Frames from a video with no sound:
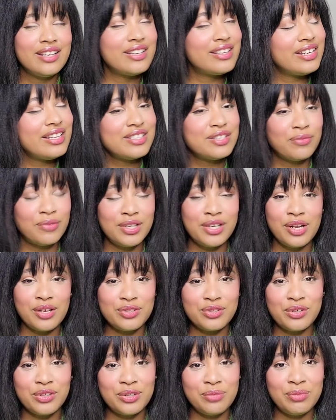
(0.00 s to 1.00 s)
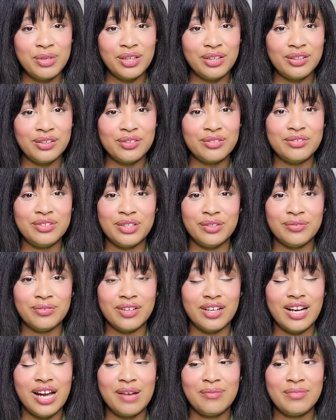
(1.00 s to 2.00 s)
this video is going to be a little
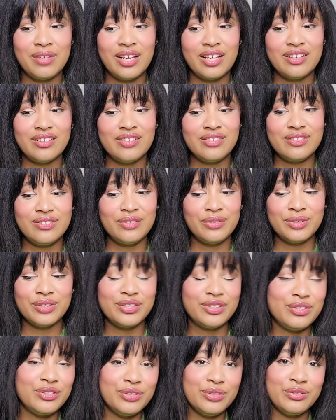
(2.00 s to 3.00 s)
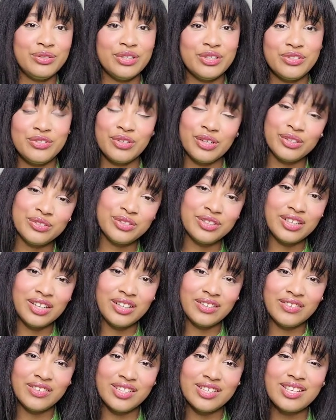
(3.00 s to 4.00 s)
different. I'm not going to do intros and
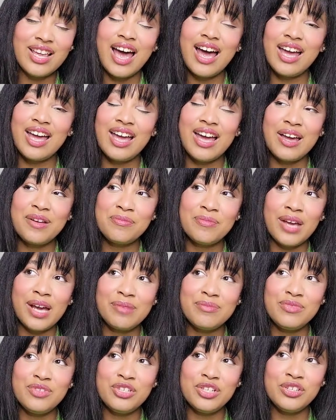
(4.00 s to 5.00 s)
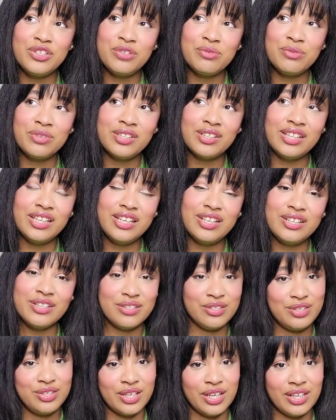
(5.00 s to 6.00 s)
all of this. I'm genuinely
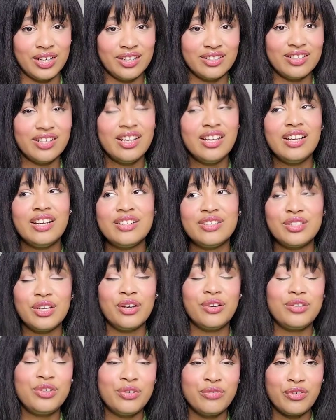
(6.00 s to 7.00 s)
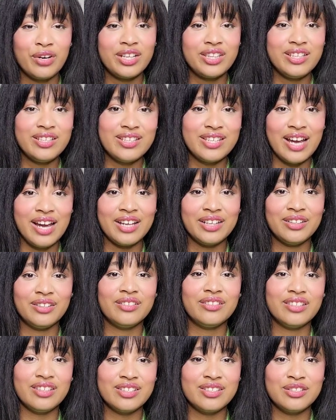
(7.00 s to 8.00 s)
concerned. So you read the
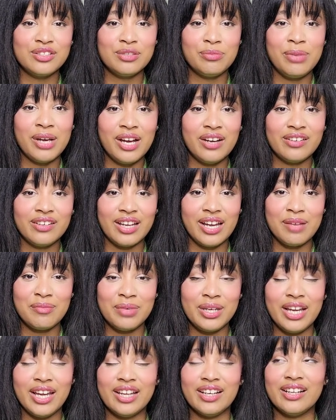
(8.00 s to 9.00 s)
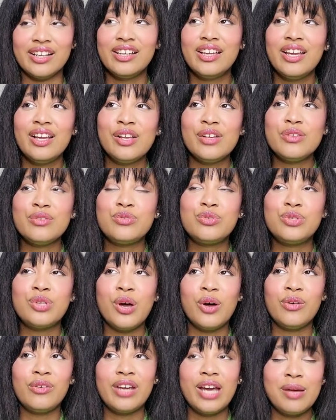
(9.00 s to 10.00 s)
title. This is about Gabbie Hanna.
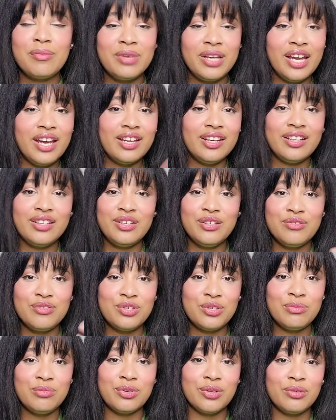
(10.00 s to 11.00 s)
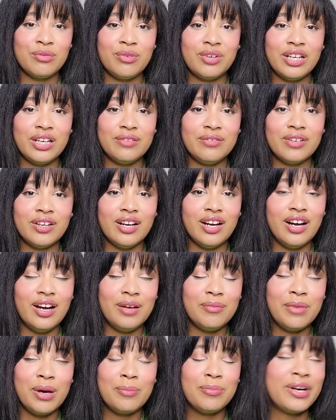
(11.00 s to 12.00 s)
So Gabbie Hanna, YouTuber or whatever,
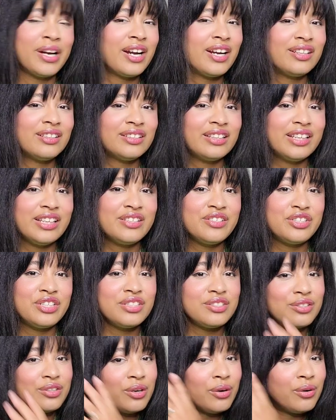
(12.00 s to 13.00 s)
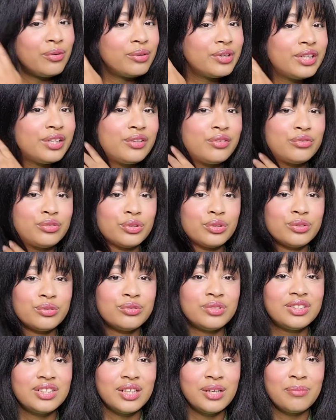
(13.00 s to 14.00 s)
apparently she's going
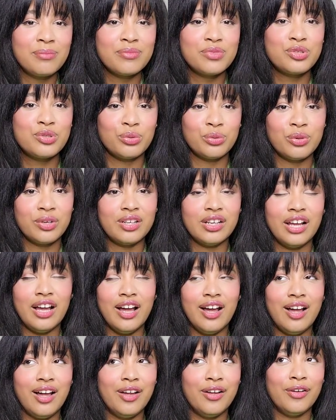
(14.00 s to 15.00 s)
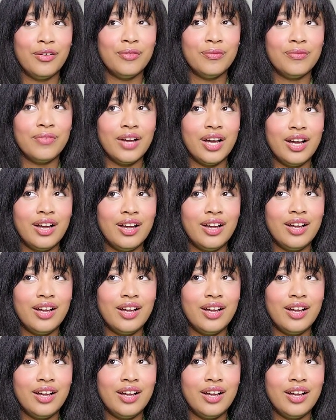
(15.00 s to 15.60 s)
through some sort of,